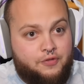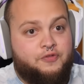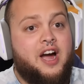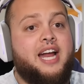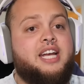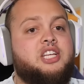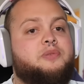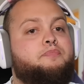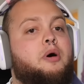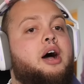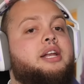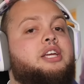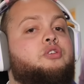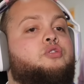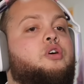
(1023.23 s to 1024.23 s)
Find this
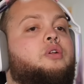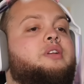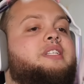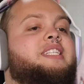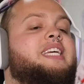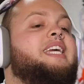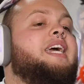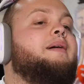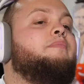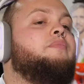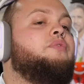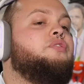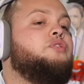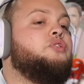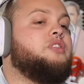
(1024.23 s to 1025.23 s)
bot here called
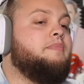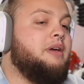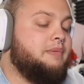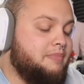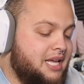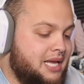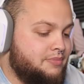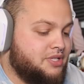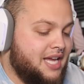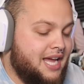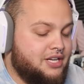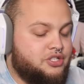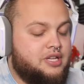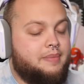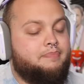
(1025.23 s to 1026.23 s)
DM to submit memes
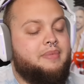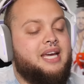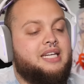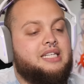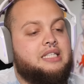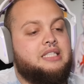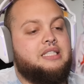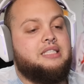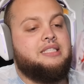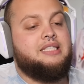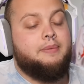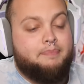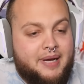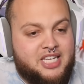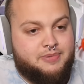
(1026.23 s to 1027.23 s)
and submit
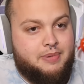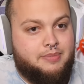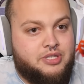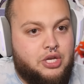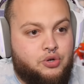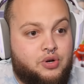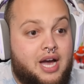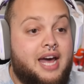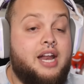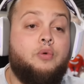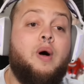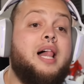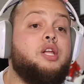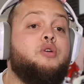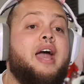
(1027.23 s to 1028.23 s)
the best memes that you got. And
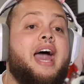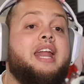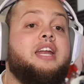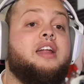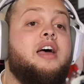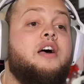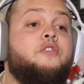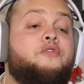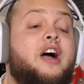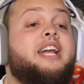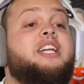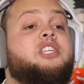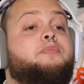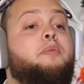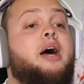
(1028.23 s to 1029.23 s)
while you're at it, find
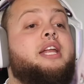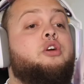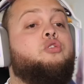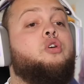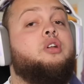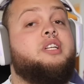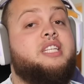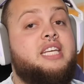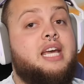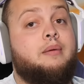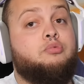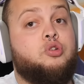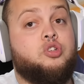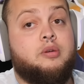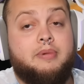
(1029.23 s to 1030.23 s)
this bot here called
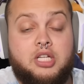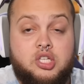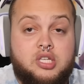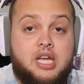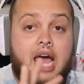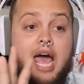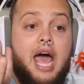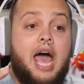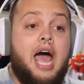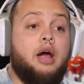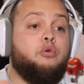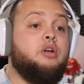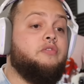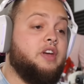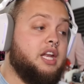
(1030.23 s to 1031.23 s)
DM to submit
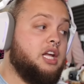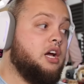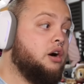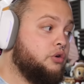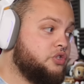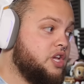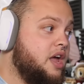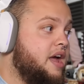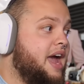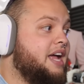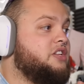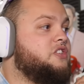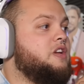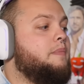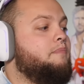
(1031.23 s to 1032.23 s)
scary videos
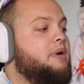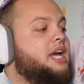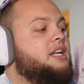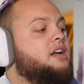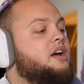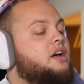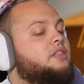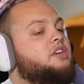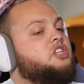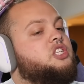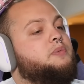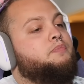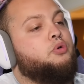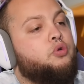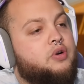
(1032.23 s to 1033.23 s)
and submit the
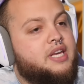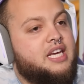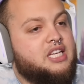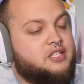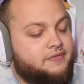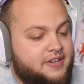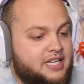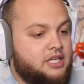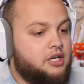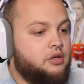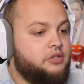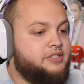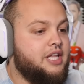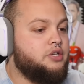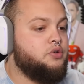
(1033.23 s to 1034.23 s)
spookiest
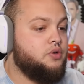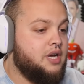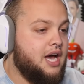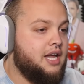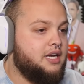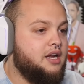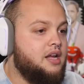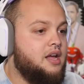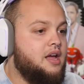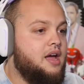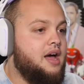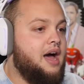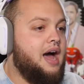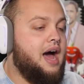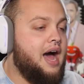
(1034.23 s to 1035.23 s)
videos that you got.
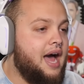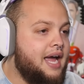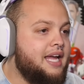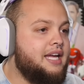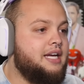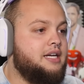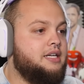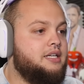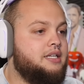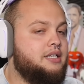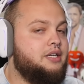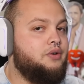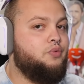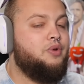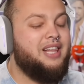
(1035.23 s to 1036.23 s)
I
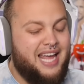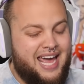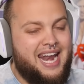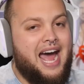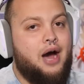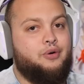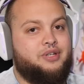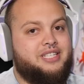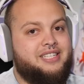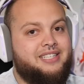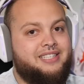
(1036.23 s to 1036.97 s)
will head out.